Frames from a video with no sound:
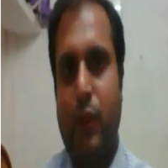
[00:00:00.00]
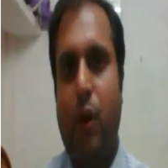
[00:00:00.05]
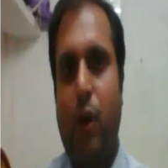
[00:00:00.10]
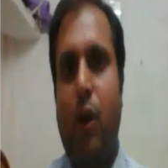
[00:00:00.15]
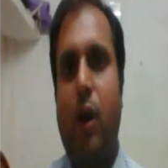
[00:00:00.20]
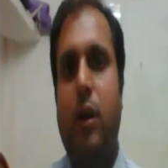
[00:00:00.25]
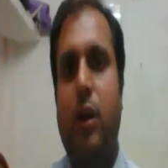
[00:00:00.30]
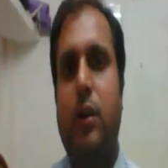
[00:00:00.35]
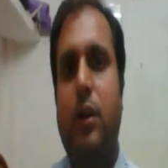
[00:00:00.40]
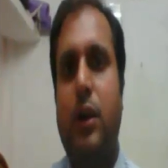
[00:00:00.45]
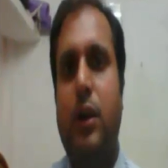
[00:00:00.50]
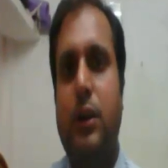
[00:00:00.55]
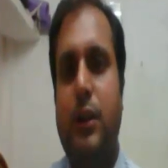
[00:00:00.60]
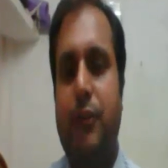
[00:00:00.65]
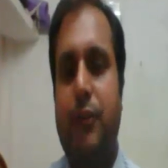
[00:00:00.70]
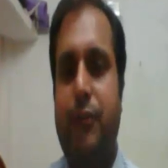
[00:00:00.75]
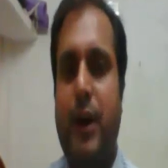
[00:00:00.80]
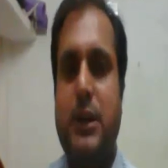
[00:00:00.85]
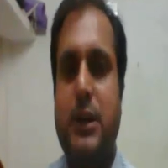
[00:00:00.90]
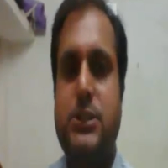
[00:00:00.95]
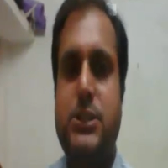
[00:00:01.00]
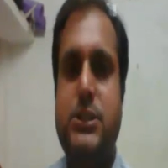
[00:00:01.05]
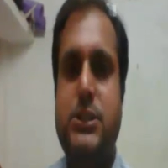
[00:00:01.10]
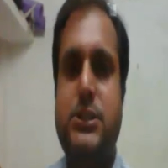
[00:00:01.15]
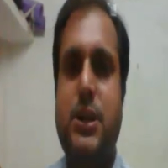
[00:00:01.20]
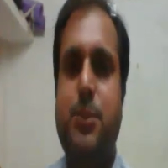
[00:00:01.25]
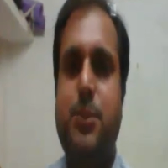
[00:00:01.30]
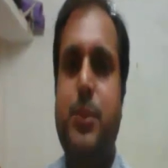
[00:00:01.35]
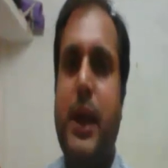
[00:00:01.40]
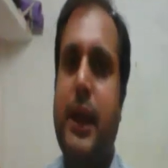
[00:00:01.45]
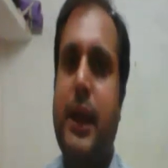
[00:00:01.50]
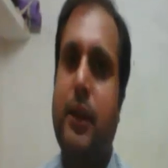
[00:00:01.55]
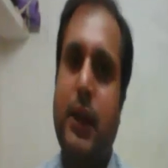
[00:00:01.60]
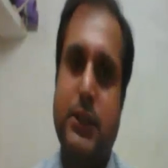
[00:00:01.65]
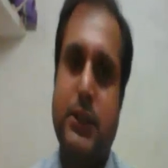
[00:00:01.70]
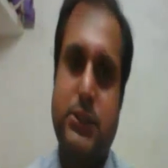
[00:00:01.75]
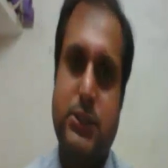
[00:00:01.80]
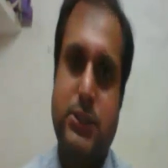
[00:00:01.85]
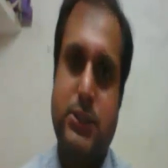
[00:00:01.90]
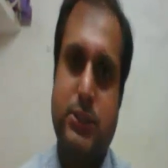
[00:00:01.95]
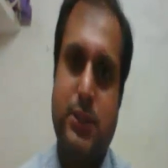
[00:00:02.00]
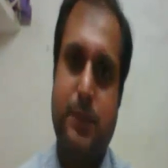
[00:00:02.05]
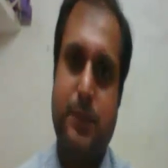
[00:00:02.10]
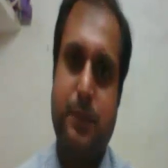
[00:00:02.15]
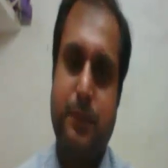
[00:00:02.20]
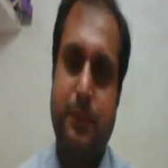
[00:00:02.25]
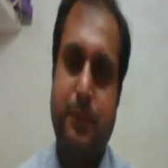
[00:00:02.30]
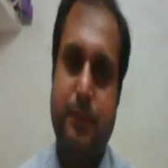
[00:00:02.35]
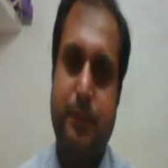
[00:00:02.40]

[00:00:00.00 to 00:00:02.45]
or the fascism and Nazism.